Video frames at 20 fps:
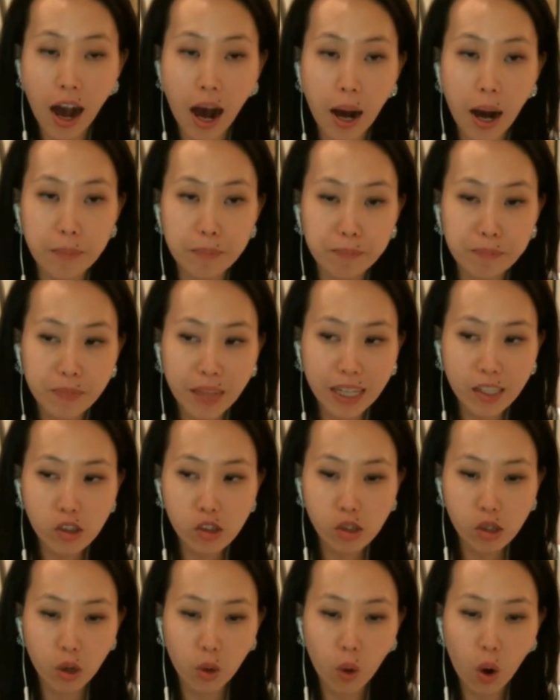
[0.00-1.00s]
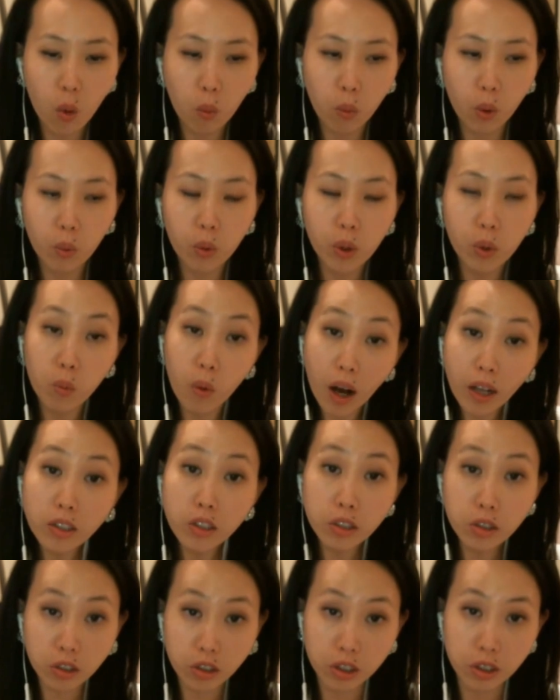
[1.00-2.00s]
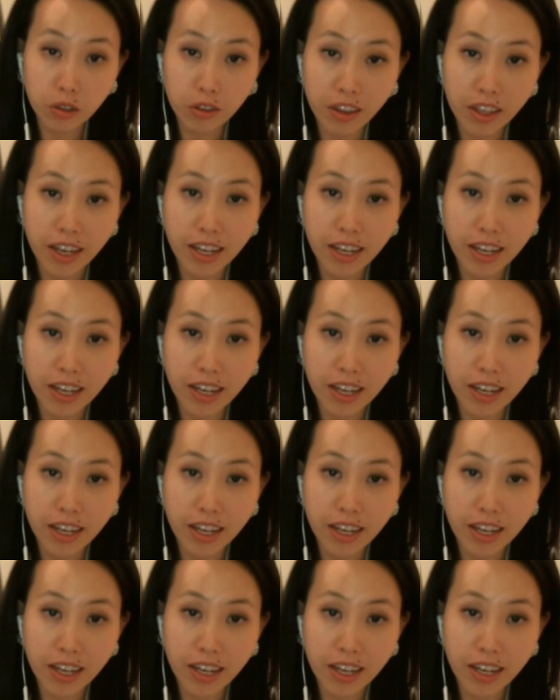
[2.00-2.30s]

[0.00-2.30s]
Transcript: Um, and so what we want to do